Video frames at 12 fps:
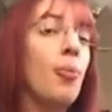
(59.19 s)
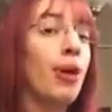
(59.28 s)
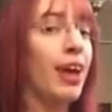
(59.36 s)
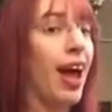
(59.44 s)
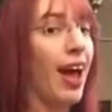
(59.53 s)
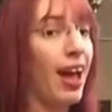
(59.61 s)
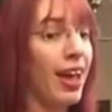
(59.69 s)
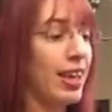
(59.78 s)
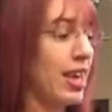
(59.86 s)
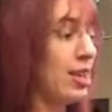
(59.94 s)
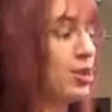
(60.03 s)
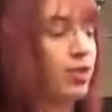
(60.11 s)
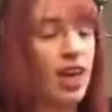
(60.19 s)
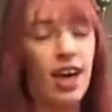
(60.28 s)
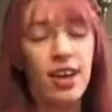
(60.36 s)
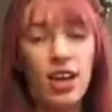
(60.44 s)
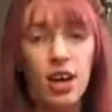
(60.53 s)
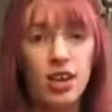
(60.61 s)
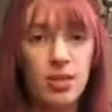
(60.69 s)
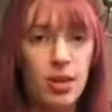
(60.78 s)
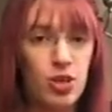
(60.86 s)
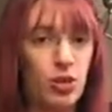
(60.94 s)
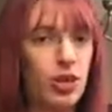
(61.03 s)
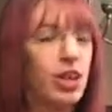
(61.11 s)
But I can't do that, it hurts my
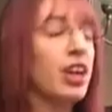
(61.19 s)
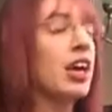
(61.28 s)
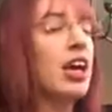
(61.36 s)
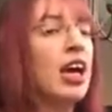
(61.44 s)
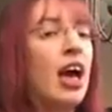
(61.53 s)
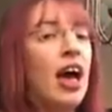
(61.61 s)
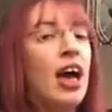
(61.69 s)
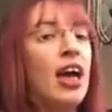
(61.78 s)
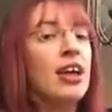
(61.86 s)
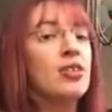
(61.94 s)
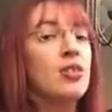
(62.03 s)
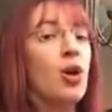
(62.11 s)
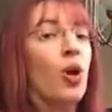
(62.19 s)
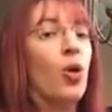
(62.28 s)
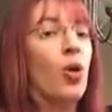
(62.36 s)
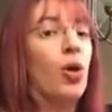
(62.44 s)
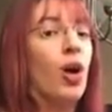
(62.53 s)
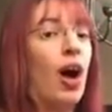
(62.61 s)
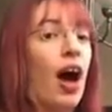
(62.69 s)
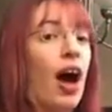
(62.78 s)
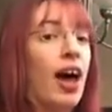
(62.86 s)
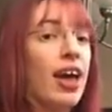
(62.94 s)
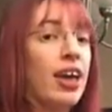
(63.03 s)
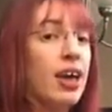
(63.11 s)
shoulder. So
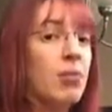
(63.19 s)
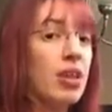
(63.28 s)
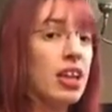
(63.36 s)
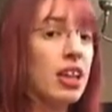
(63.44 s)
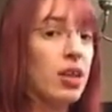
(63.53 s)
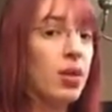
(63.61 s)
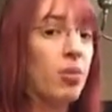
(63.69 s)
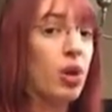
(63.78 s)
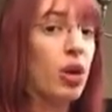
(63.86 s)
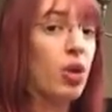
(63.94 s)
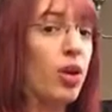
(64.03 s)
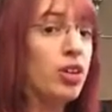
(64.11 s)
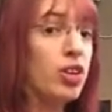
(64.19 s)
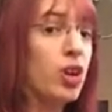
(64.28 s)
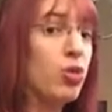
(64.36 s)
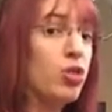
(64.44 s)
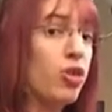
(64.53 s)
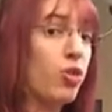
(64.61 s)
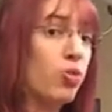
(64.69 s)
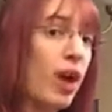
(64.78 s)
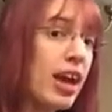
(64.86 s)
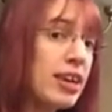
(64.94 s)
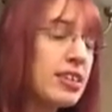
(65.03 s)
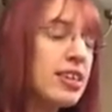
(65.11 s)
I immediately am want to go to the
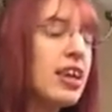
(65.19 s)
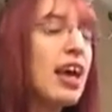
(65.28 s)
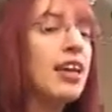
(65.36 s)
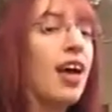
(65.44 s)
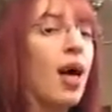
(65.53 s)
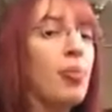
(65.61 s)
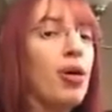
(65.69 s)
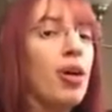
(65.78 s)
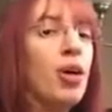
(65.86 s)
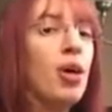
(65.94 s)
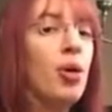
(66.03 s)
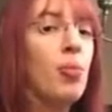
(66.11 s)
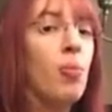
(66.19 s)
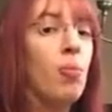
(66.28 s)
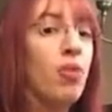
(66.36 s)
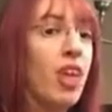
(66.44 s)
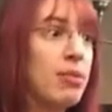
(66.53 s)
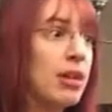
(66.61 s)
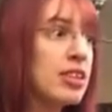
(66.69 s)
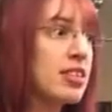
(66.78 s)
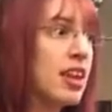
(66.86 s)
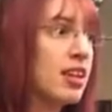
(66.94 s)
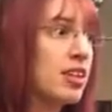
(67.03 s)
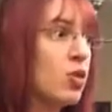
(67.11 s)
right and up. But that means
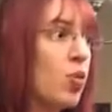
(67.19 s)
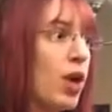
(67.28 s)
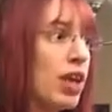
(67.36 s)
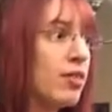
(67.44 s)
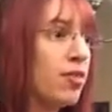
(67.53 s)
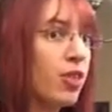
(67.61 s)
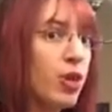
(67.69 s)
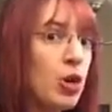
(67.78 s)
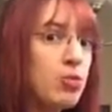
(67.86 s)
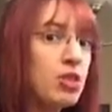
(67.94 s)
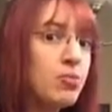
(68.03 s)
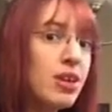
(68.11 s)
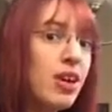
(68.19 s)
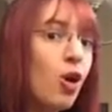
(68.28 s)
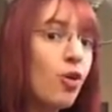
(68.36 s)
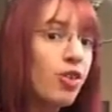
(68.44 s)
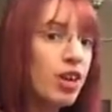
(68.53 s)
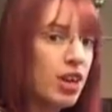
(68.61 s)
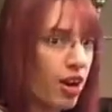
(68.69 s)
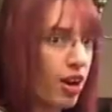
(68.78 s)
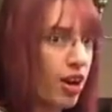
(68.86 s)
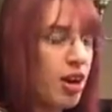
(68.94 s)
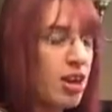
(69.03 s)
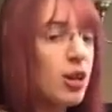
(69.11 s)
that I need to wait for the hoop to be over here
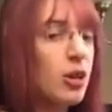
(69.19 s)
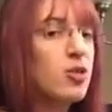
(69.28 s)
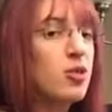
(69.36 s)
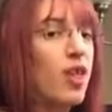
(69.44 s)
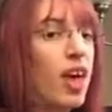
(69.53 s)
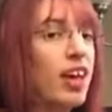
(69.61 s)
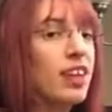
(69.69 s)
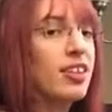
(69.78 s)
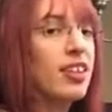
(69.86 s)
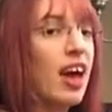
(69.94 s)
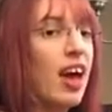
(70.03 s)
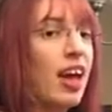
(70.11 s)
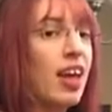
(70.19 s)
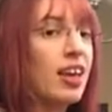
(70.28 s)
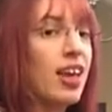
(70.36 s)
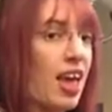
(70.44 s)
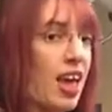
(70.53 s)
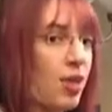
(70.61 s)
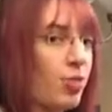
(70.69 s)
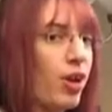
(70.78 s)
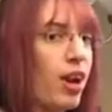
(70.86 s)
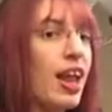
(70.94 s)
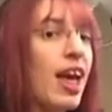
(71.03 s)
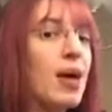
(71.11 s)
so that I can
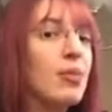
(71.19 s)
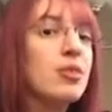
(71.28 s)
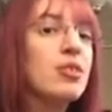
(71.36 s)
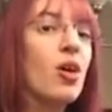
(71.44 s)
bring it up.